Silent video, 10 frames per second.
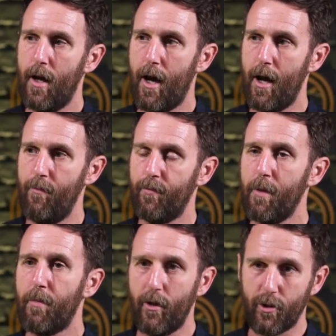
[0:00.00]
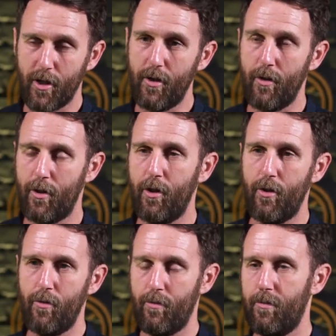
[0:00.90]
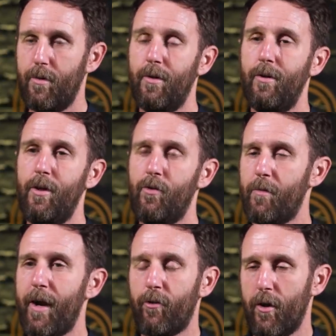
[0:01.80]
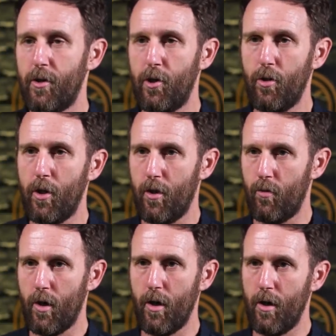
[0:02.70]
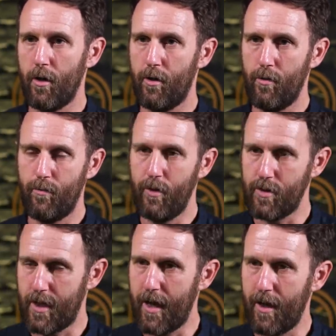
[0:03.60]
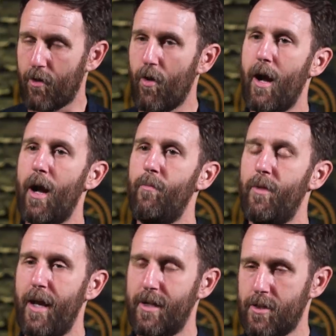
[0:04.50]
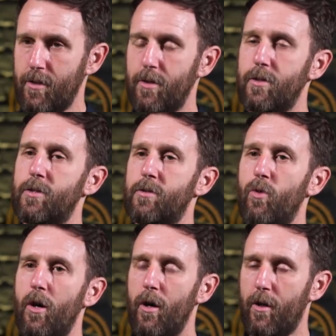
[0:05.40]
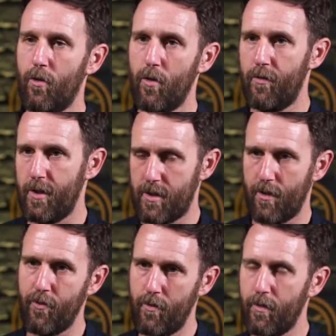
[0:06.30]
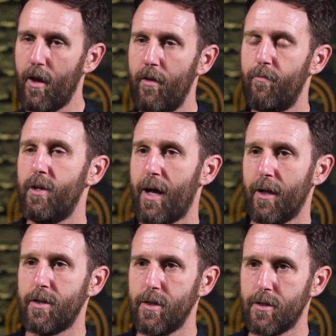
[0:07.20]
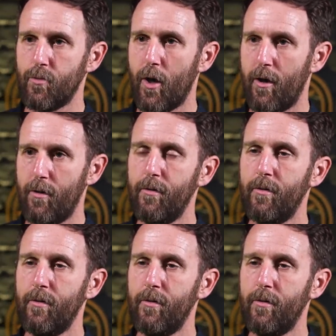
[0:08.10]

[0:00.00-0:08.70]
Um, but I also know that you you've got a background in Jungian work, you use the Enneagram, the Essence work, and all of these different kind of modalities as well.